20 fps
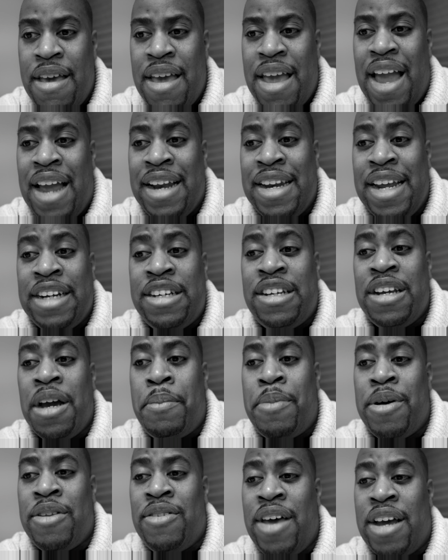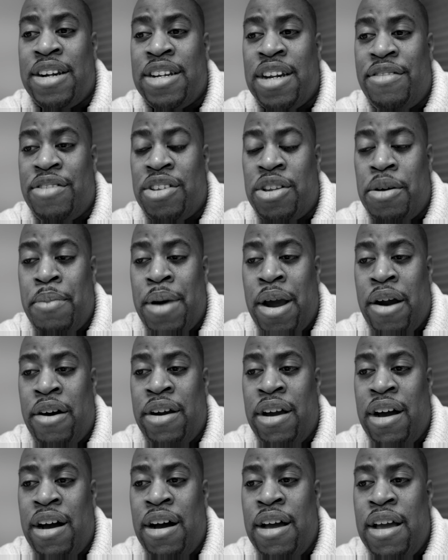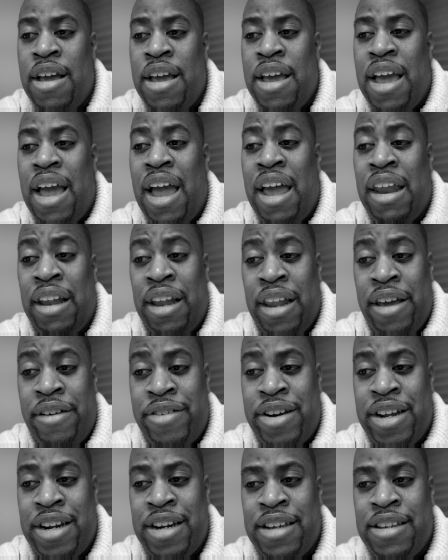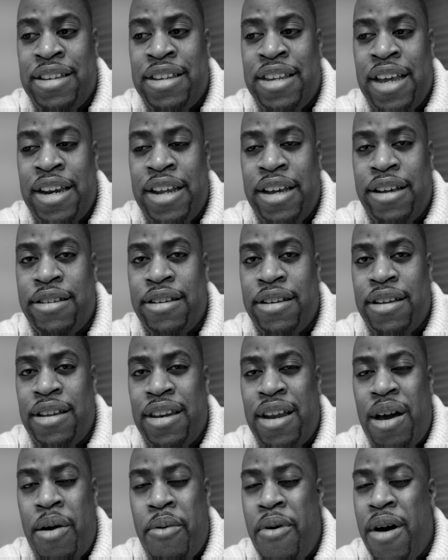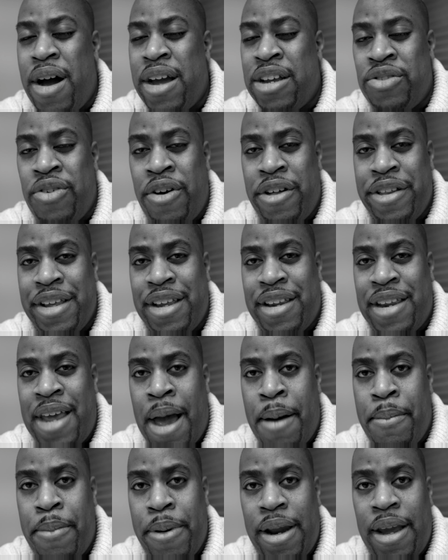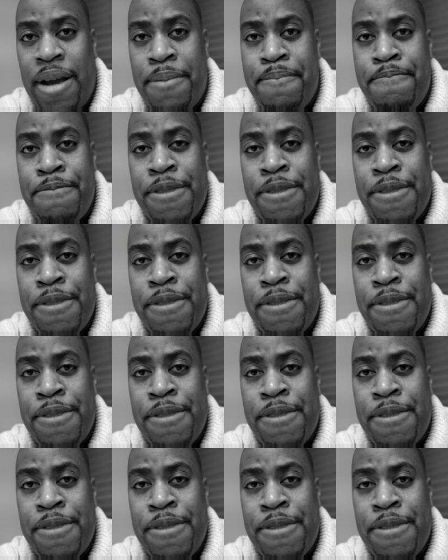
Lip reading: And they took possession of Samaria and lived in its cities." Now, why is all this happening?